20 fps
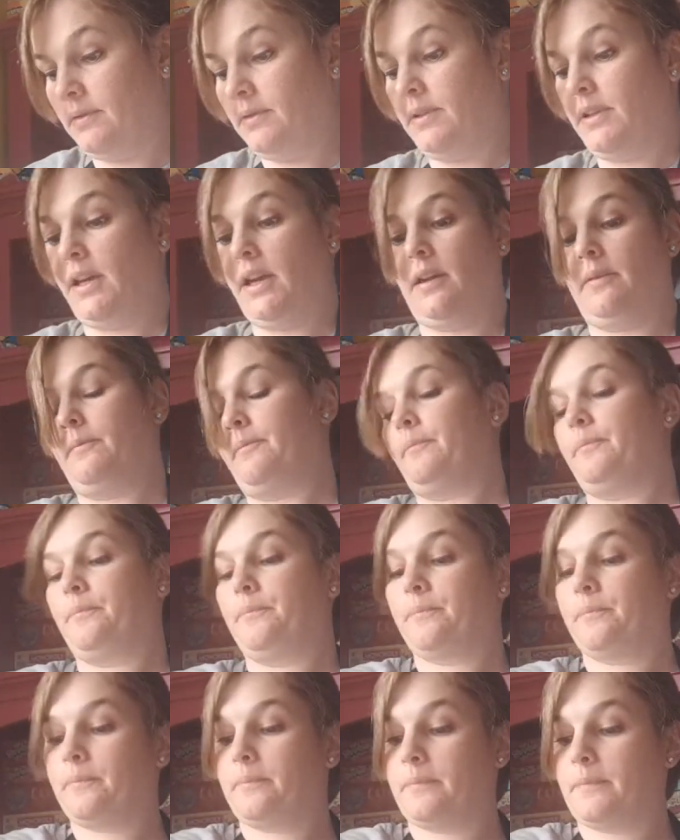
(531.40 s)
Okay,
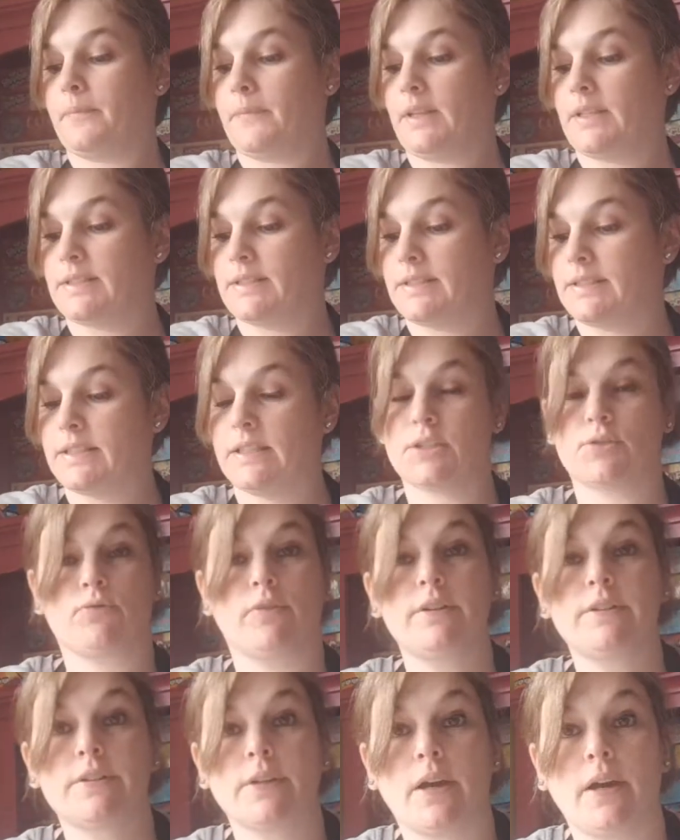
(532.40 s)
because it sticks
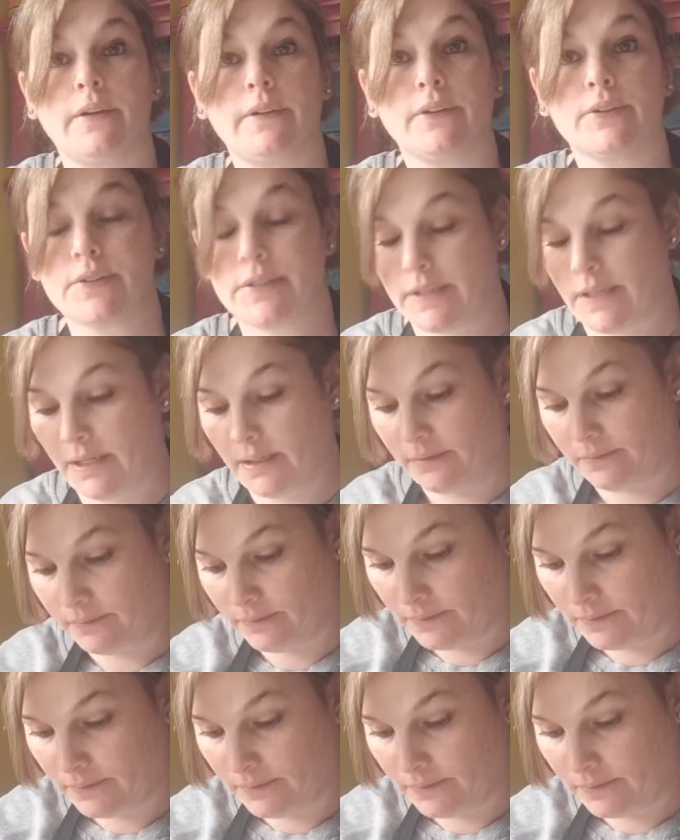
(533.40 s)
right to all your skin.